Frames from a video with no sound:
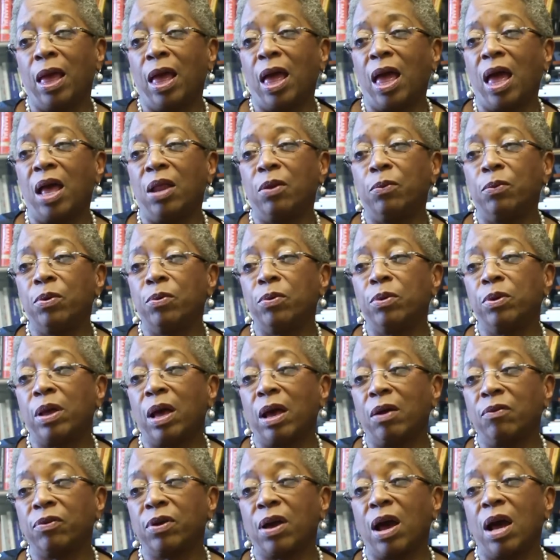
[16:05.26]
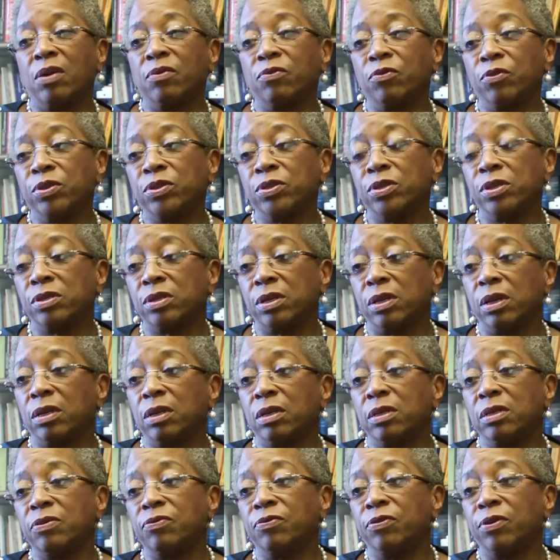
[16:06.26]
and we would have conferences in the
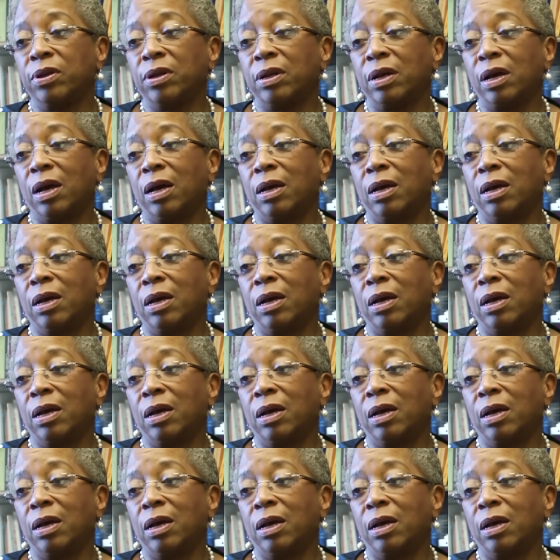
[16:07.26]
different